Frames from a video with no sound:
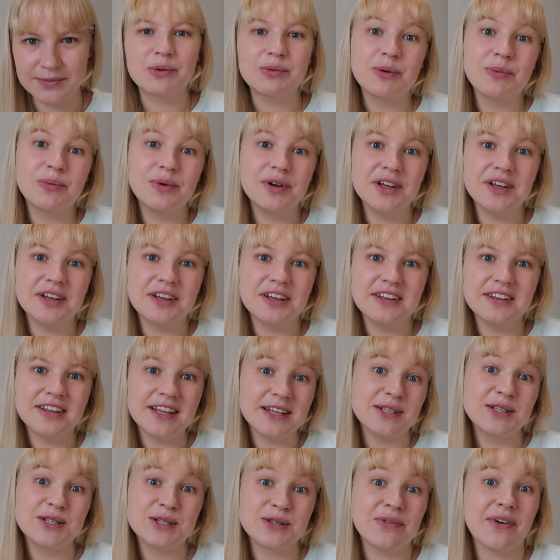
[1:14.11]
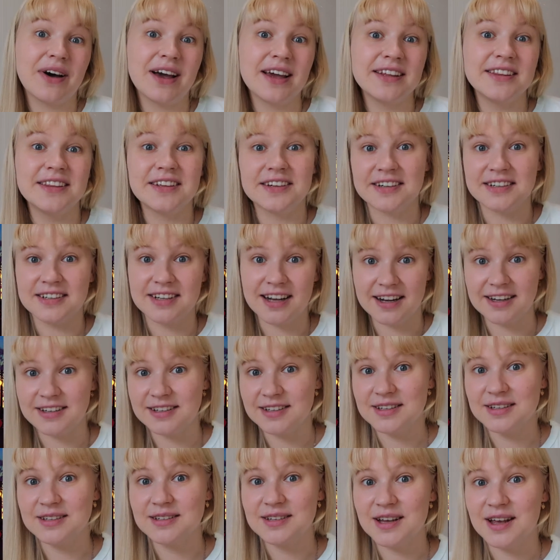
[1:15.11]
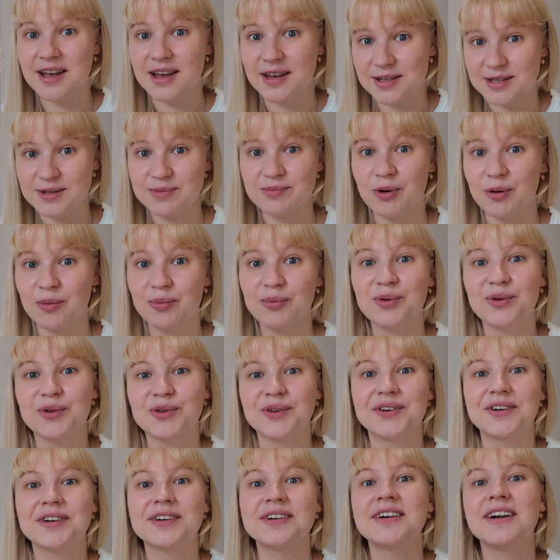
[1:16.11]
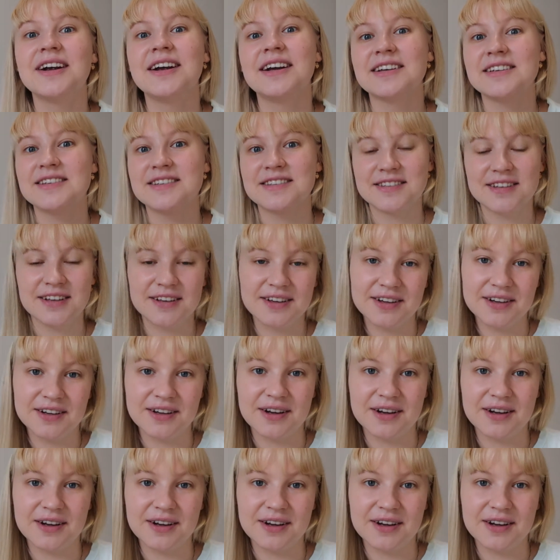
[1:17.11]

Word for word: Probably that's why they're not as popular as